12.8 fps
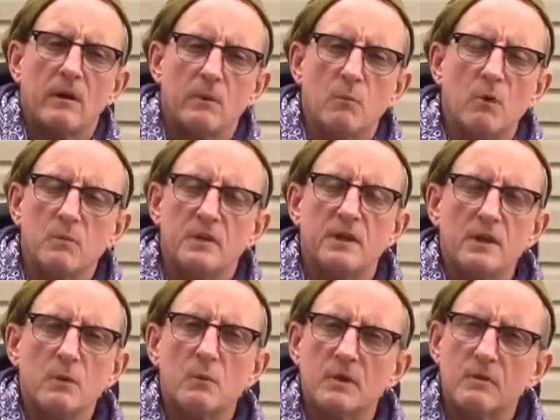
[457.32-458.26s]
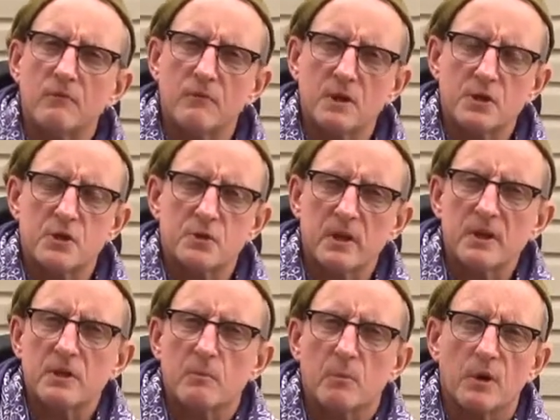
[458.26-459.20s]
you won't deal with the
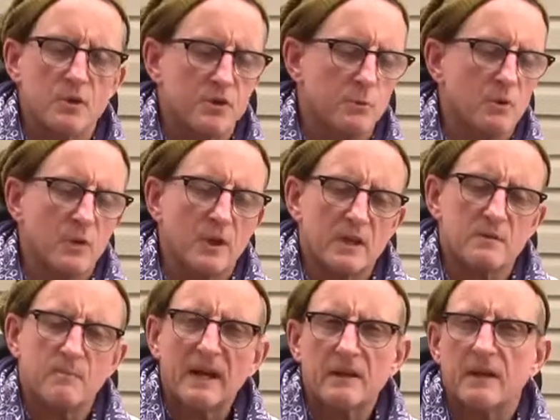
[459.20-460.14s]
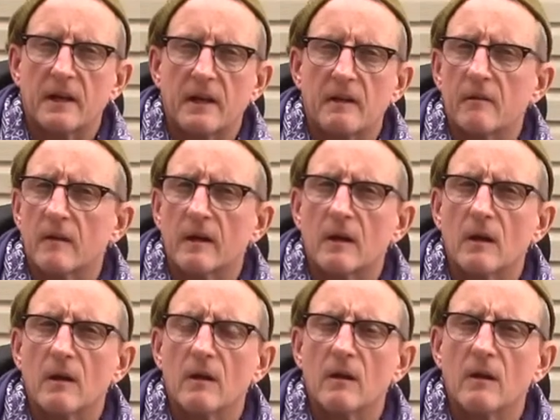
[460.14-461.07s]
frustration because you won't expect anything.
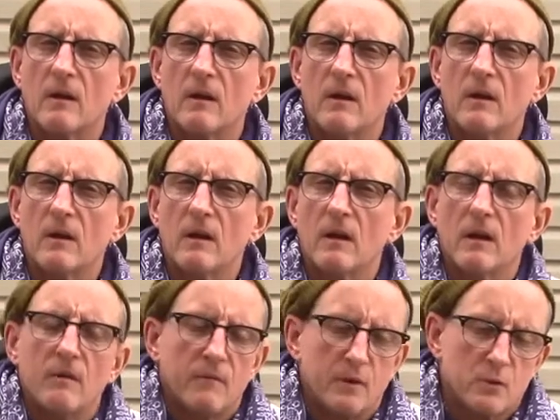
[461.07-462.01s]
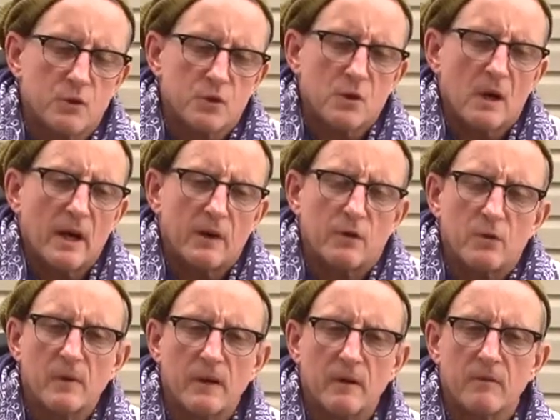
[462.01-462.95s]
If you don't try to
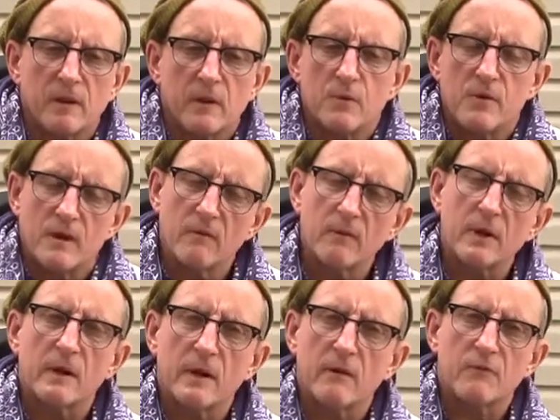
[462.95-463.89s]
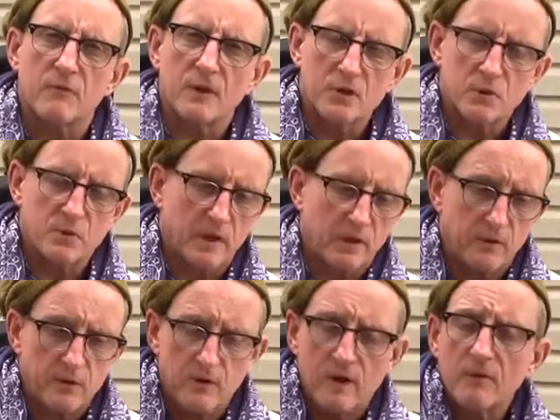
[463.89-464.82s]
do anything, you're never going to get
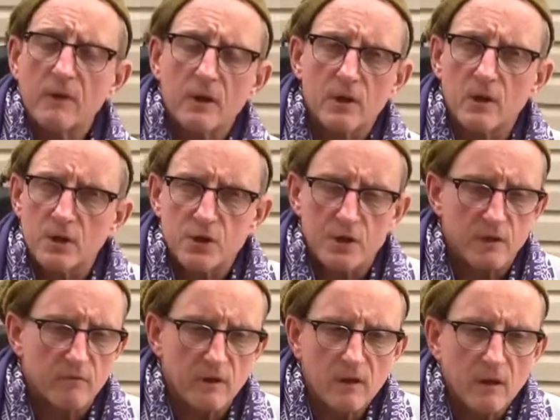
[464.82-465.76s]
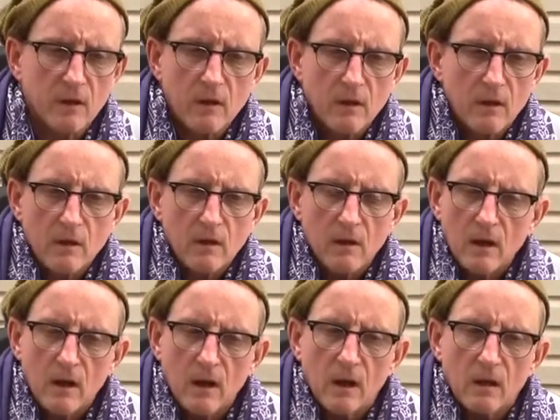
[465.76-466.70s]
frustrated. You're never going to achieve it
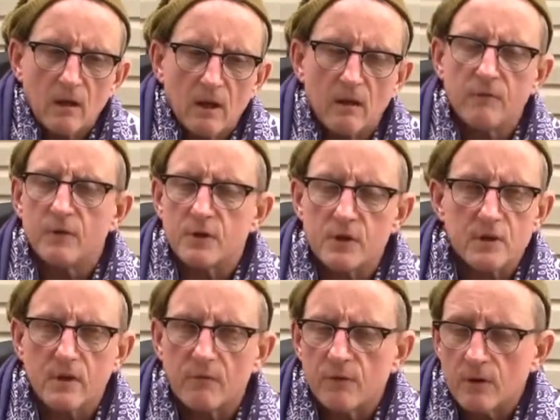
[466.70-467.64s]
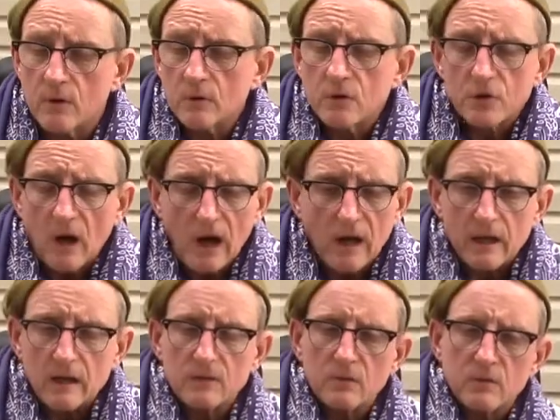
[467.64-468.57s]
if you don't
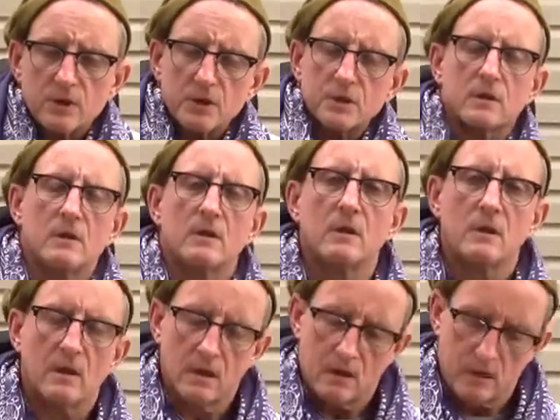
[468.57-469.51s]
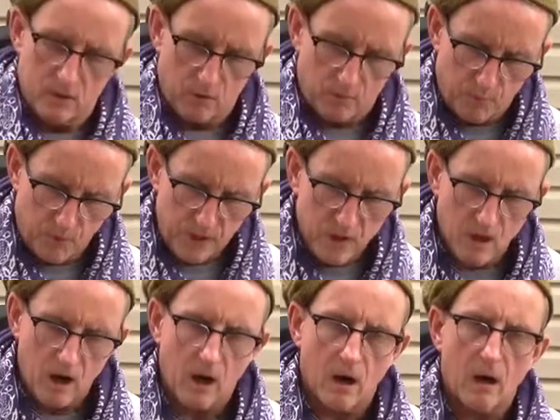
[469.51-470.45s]
try. So just, you know, be
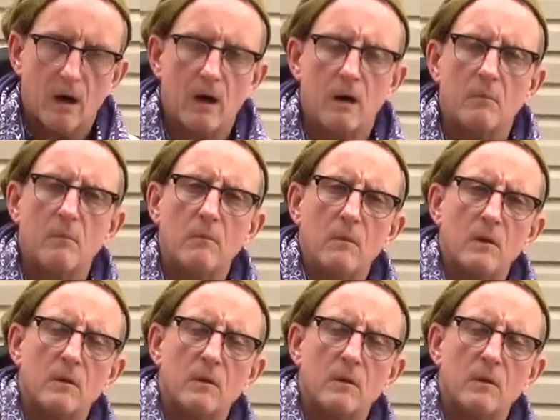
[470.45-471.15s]
calm,